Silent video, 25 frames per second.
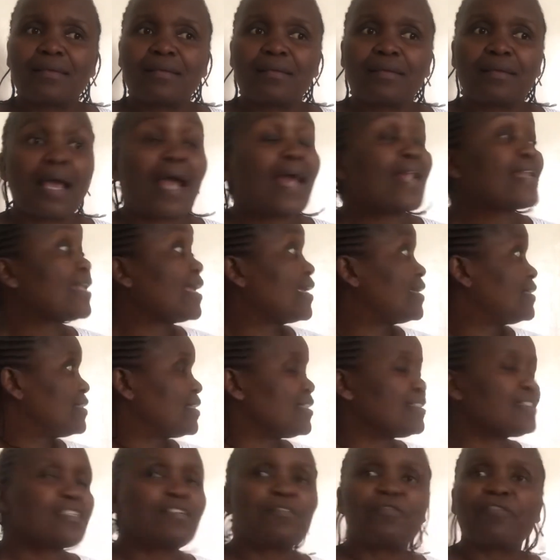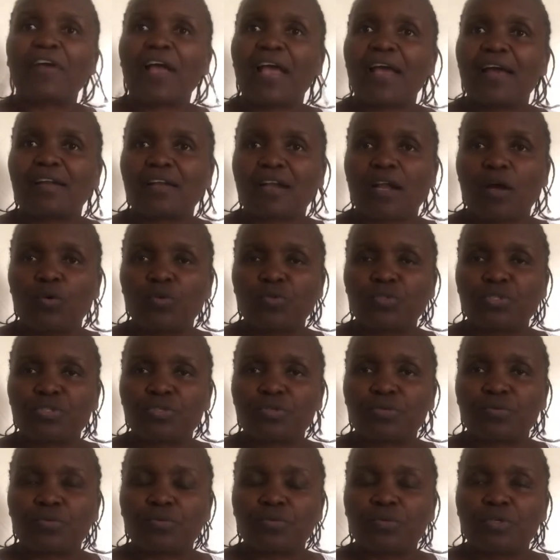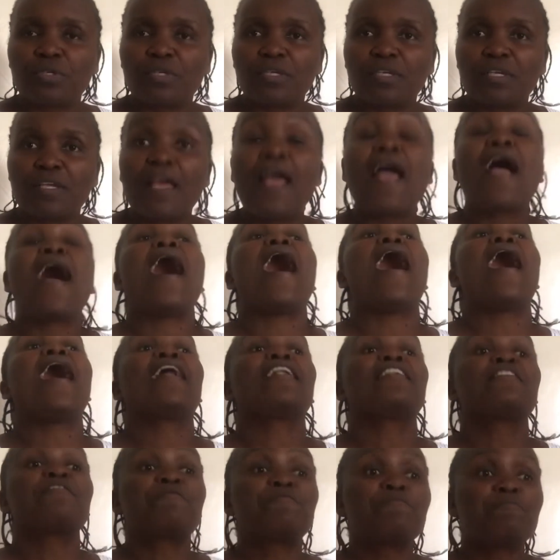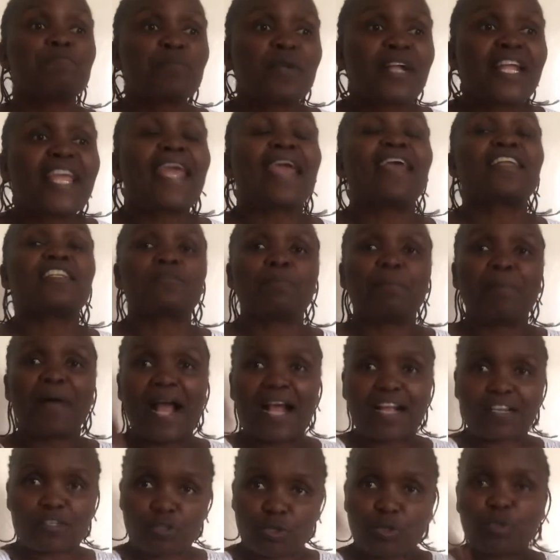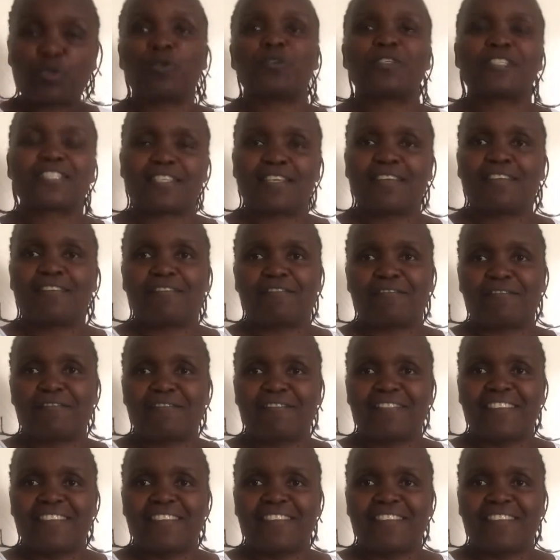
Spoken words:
and identify around you, and get back to yourself